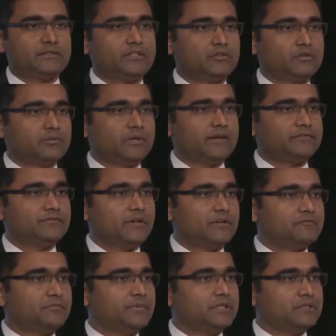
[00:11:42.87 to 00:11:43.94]

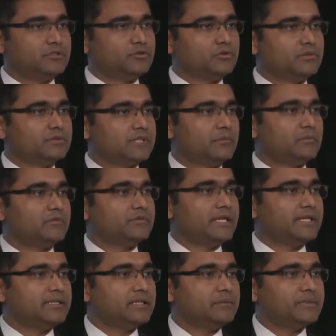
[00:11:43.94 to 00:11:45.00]
have been to some of the
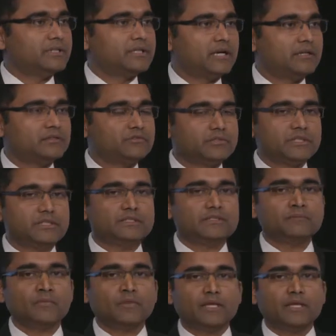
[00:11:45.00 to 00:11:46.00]
endemic countries